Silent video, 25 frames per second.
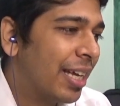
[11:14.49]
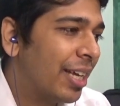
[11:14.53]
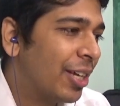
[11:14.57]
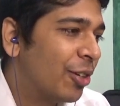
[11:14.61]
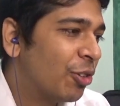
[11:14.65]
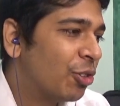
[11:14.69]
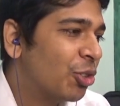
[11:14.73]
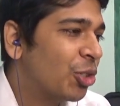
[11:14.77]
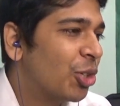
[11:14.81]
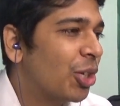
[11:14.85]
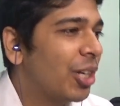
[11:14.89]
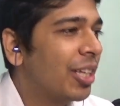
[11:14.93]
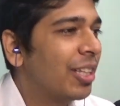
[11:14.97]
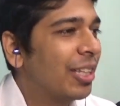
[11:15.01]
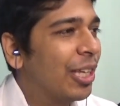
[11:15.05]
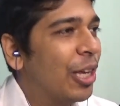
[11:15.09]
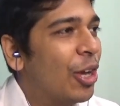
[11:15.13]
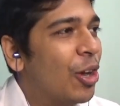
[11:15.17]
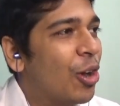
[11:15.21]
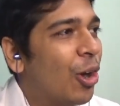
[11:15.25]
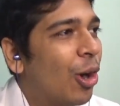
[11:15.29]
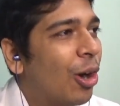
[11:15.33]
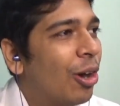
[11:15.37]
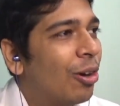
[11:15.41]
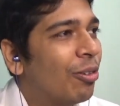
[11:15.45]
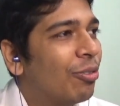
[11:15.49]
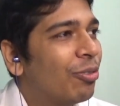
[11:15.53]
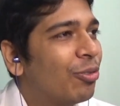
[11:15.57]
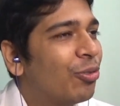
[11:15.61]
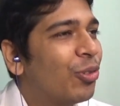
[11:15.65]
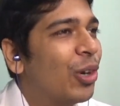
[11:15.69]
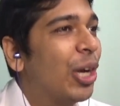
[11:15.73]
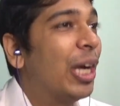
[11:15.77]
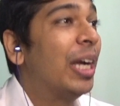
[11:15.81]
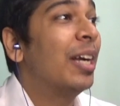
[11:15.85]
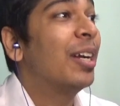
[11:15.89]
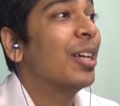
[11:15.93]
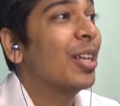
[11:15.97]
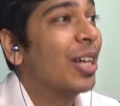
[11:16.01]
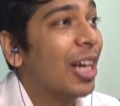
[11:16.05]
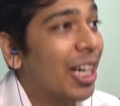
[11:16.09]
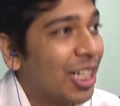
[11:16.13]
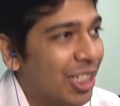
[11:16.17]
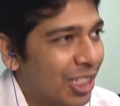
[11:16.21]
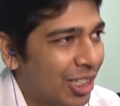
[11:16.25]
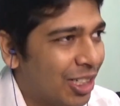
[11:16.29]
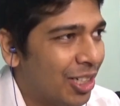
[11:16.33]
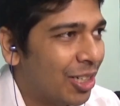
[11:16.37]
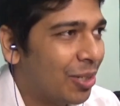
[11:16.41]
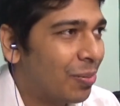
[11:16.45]
usually think of
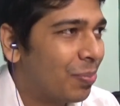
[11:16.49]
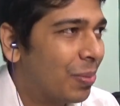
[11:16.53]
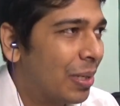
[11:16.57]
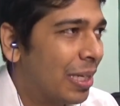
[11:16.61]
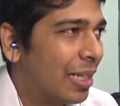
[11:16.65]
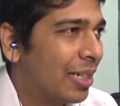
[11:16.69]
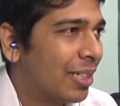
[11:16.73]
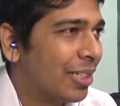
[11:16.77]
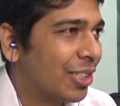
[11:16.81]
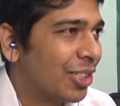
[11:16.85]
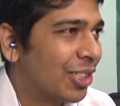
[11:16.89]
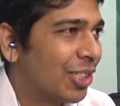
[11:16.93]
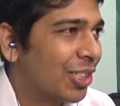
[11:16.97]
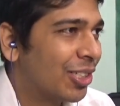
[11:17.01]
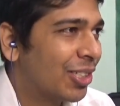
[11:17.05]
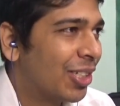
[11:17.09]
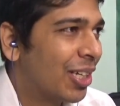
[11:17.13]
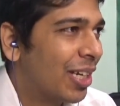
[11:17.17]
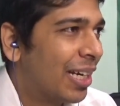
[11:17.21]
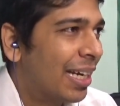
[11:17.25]
international players.